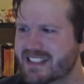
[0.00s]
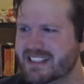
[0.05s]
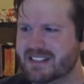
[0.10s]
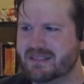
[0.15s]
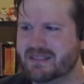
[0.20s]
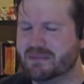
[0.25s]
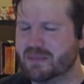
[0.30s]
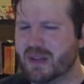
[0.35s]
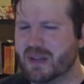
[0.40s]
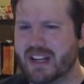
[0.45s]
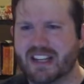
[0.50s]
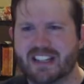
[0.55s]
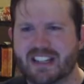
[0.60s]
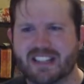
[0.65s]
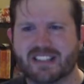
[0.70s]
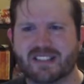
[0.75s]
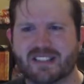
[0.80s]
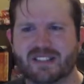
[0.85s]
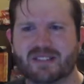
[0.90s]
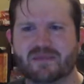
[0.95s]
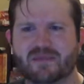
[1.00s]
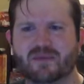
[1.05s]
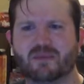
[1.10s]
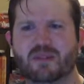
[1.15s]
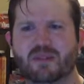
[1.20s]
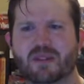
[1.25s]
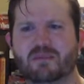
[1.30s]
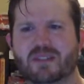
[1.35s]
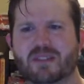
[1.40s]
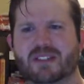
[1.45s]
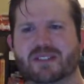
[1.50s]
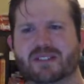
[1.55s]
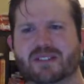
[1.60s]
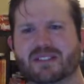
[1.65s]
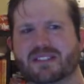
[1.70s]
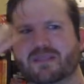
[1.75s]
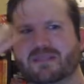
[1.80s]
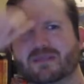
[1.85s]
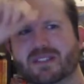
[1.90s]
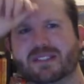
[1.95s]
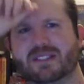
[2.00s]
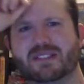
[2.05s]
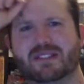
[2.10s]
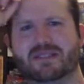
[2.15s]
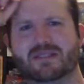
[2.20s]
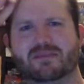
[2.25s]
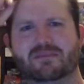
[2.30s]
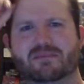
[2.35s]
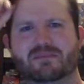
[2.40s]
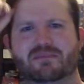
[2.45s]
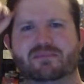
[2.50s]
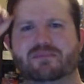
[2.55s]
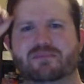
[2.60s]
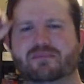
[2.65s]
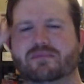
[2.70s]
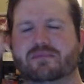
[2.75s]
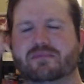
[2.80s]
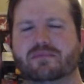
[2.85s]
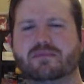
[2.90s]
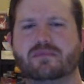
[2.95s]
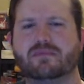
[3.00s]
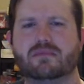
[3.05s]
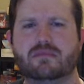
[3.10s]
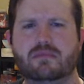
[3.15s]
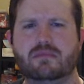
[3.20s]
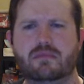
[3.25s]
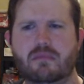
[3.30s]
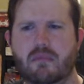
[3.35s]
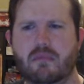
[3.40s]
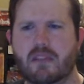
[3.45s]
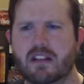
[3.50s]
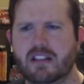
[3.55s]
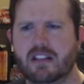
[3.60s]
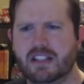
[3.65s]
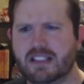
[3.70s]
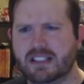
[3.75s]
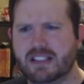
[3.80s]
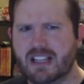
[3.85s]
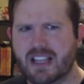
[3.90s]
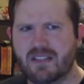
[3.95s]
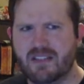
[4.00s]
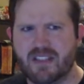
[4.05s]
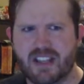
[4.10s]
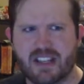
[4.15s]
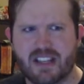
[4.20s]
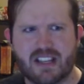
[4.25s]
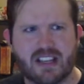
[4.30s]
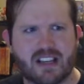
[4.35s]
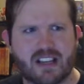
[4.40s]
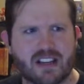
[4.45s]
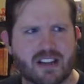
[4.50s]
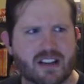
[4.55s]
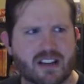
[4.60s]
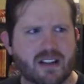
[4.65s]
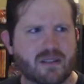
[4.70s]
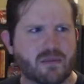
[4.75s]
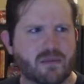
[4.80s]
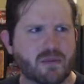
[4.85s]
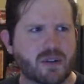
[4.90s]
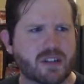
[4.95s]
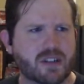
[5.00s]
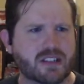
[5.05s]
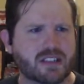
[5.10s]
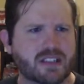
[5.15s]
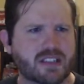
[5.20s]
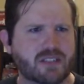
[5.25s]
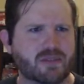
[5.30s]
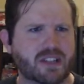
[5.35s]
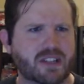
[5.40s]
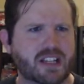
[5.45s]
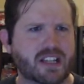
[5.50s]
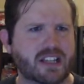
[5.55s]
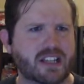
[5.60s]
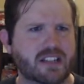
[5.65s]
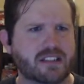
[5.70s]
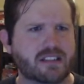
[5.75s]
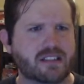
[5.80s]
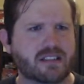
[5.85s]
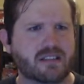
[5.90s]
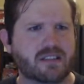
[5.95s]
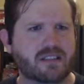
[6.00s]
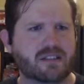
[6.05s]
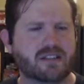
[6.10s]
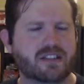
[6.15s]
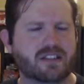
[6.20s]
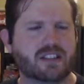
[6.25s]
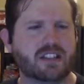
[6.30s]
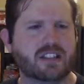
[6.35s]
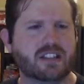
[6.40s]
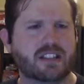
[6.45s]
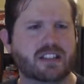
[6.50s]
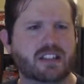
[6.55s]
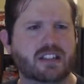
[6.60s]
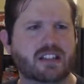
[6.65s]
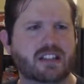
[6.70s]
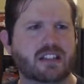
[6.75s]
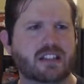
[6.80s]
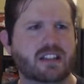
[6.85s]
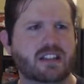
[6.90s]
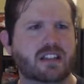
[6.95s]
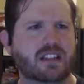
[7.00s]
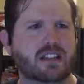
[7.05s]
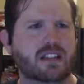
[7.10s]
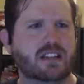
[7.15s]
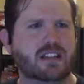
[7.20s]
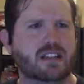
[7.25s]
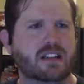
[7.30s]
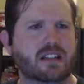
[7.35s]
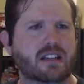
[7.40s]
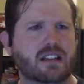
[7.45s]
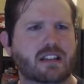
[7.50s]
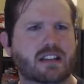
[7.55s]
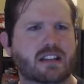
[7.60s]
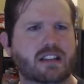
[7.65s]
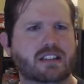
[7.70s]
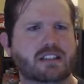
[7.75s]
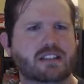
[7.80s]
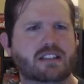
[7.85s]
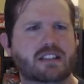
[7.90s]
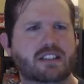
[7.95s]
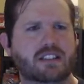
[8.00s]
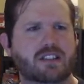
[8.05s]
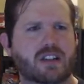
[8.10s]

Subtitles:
Probably not good for my mental image. Let's dive in here. We're gonna see if we can't get a solution in C#.